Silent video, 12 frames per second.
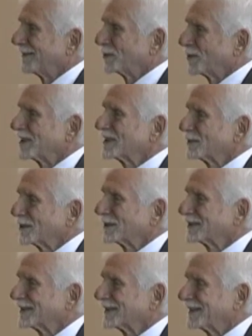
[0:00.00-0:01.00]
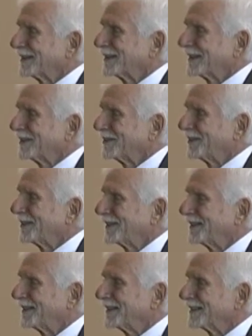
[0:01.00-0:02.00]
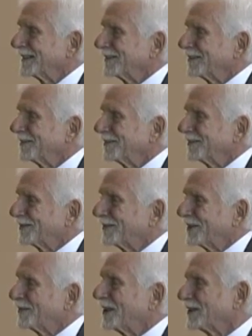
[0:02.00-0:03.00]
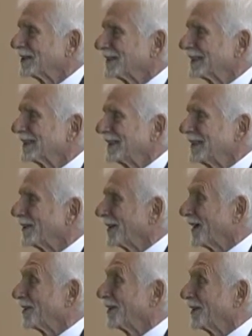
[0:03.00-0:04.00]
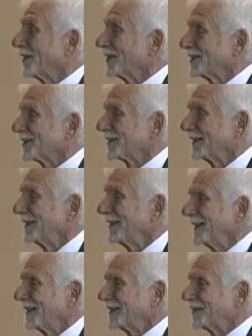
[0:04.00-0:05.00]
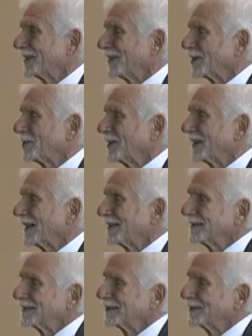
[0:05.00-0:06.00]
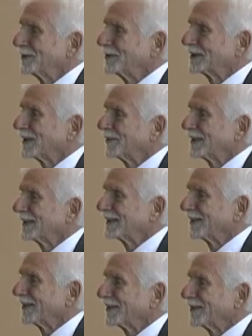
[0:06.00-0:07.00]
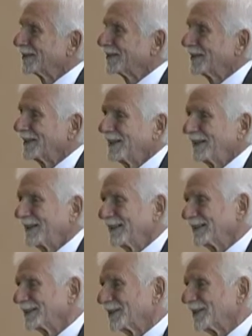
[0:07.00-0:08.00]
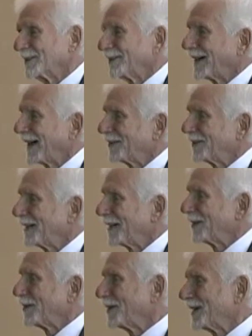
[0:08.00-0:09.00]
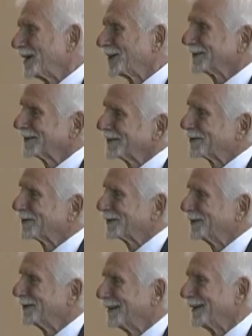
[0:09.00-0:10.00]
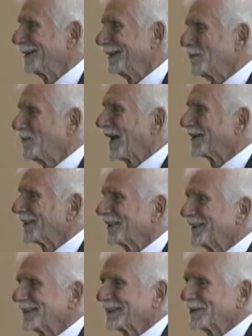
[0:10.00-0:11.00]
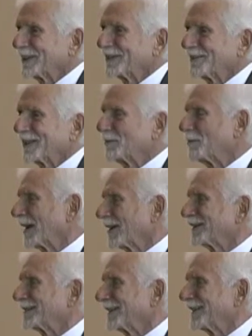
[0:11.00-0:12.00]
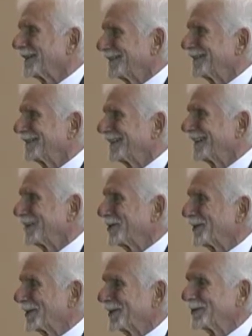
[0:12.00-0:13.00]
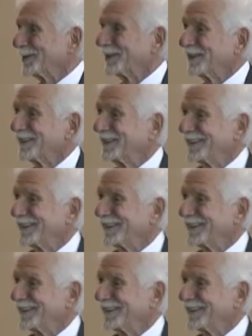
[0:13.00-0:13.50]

the principles uh, of, of 50 or 60 or 100 years of telecommunications and do something entirely different. And so I don't have that many years left to battle things. I'm going to fight battles that I, that I know I can win